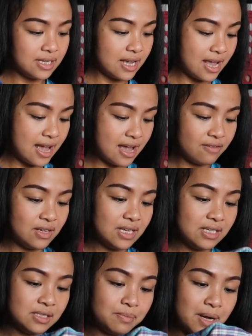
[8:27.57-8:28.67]
thing I have
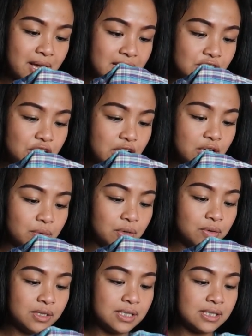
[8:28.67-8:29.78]
is by J.
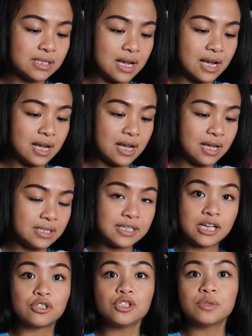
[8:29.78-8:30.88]
Crew in a size
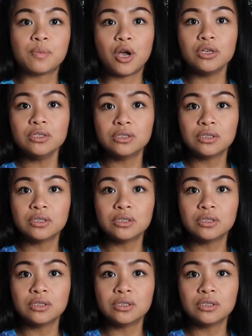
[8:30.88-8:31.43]
extra small,